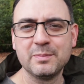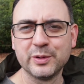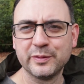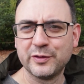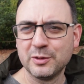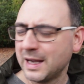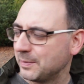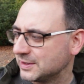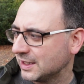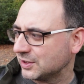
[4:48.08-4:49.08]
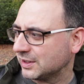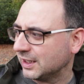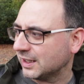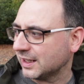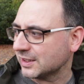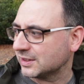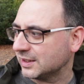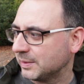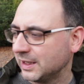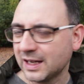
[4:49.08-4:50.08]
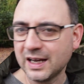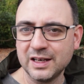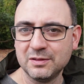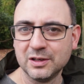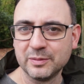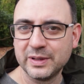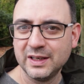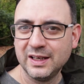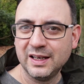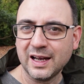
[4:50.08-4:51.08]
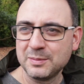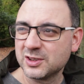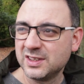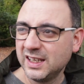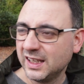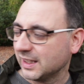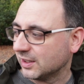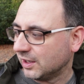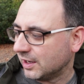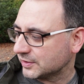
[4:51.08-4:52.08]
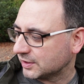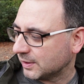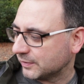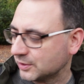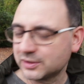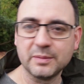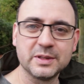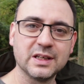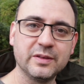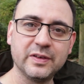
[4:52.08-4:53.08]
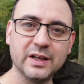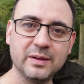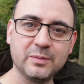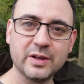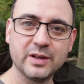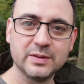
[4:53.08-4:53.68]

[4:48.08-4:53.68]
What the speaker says: But for my positioning and actually being higher up, I'm just kneeling a lot. So I've just got myself one of